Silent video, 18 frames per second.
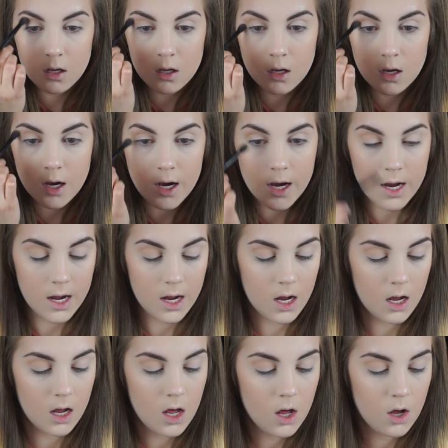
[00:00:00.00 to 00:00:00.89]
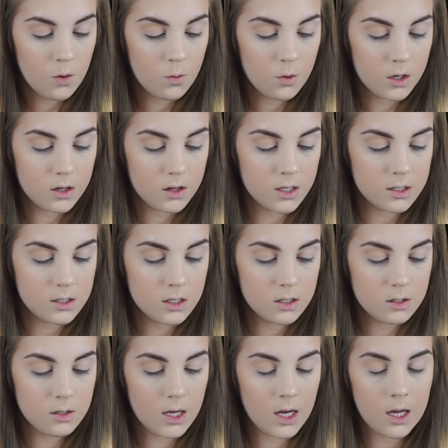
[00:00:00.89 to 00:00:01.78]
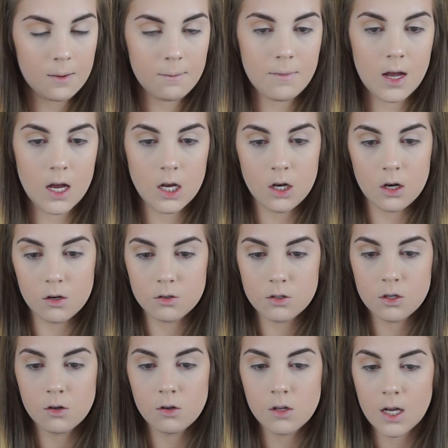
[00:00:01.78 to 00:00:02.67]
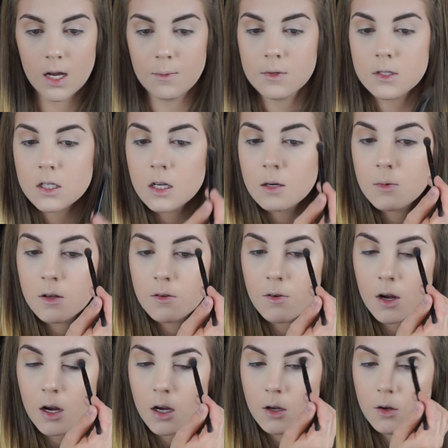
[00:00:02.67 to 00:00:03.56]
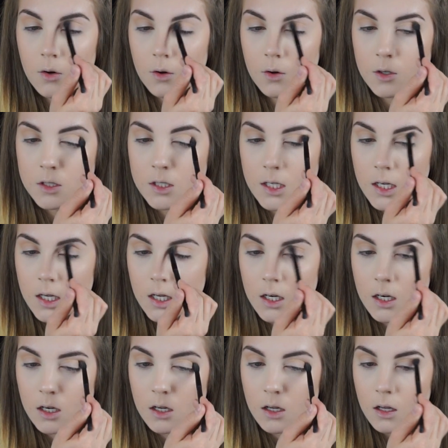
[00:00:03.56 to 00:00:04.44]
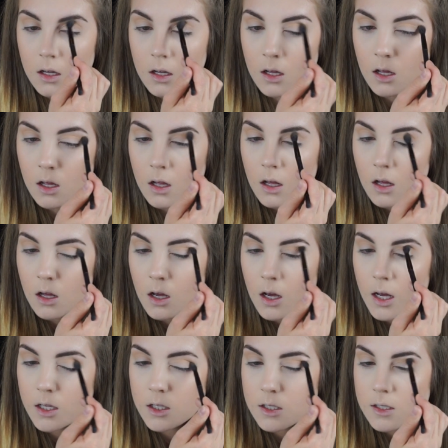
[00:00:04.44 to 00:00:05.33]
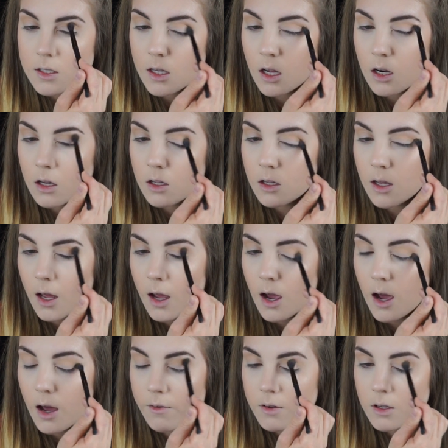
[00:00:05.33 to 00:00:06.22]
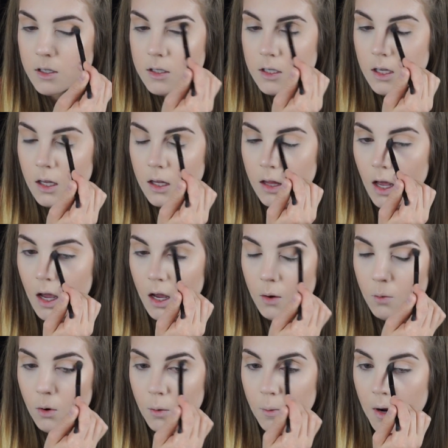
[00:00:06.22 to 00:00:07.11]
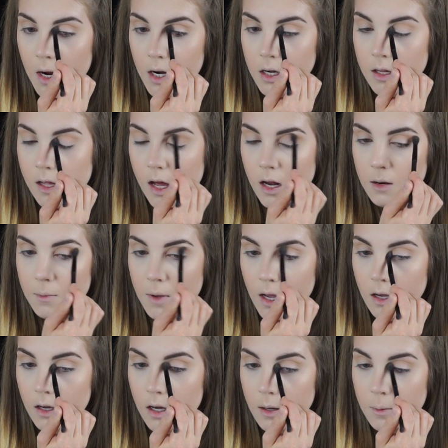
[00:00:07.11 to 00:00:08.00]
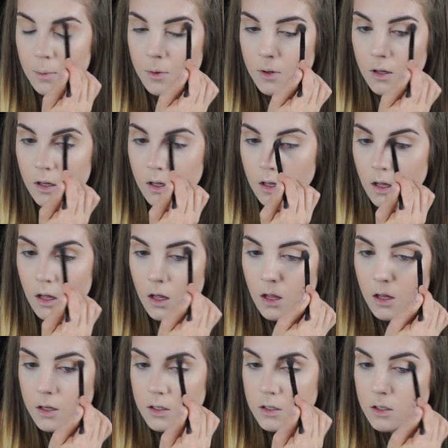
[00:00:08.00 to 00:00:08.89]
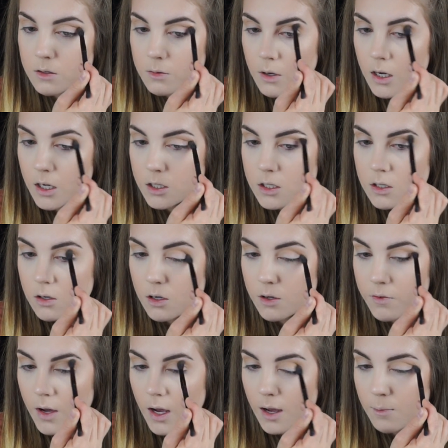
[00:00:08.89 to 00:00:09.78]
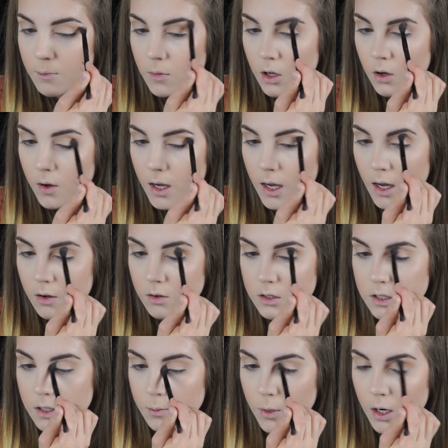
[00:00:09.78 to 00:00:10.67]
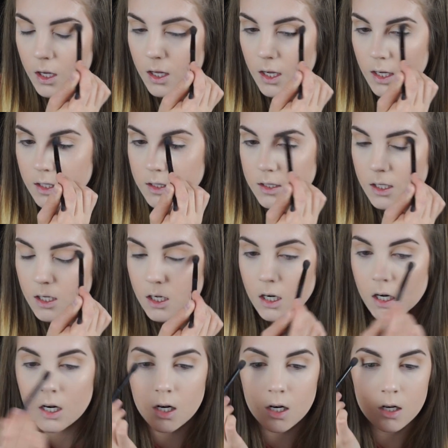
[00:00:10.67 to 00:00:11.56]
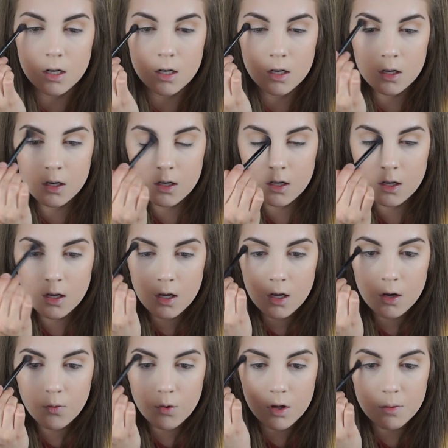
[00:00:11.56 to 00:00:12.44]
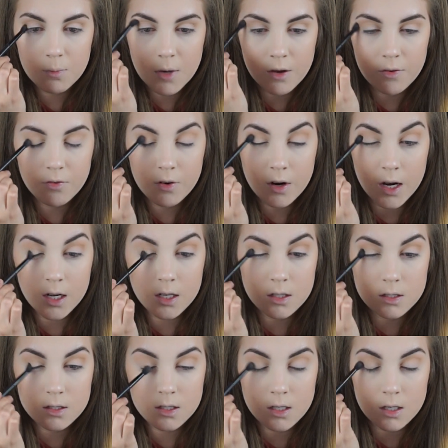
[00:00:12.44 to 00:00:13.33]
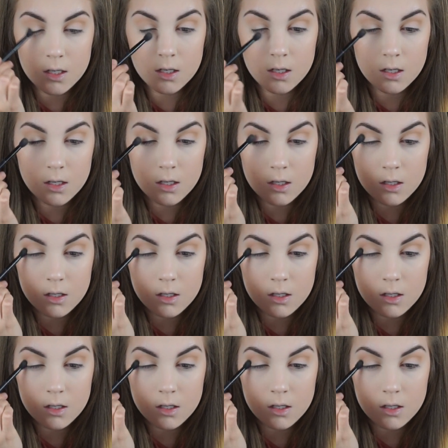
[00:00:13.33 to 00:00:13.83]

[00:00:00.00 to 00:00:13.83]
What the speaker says: high. This is like my go-to glam. It's going to be very golden and subtle, yet obviously like we're wearing a lot of makeup. This is what I'll do if I'm going out somewhere like a dinner with my friends, and